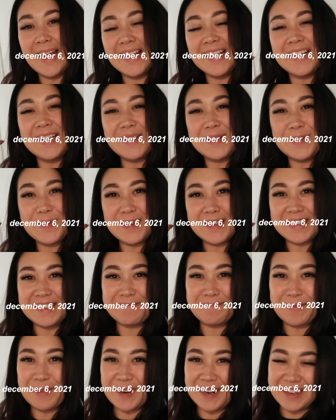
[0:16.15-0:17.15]
Hello,
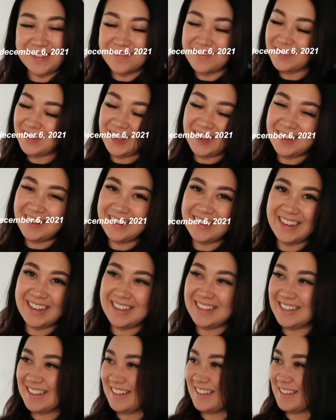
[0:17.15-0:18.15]
good morning vlog.
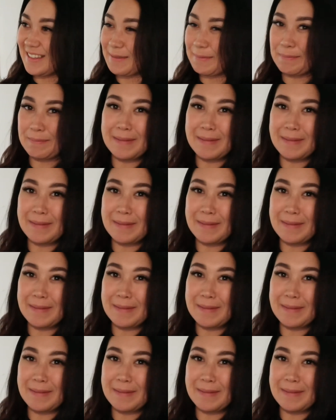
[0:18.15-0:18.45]
It is